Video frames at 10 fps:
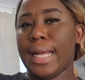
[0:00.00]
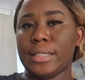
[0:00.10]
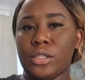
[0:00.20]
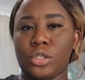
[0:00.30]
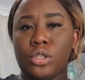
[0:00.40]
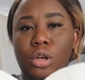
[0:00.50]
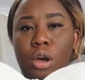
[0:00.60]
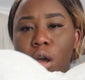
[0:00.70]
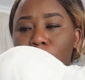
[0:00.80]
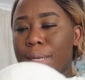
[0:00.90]
like this
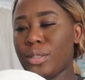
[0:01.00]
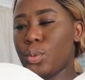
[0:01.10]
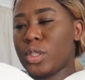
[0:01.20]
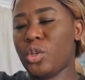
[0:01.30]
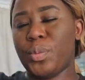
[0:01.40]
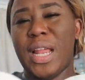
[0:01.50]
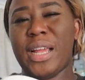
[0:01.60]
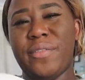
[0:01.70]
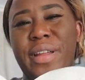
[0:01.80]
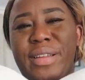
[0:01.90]
top, I know it's gonna be
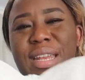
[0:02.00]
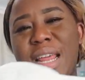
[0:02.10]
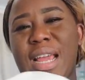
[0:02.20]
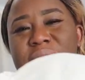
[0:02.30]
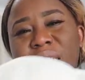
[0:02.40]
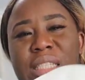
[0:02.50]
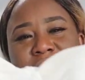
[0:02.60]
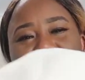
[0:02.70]
like a very nice,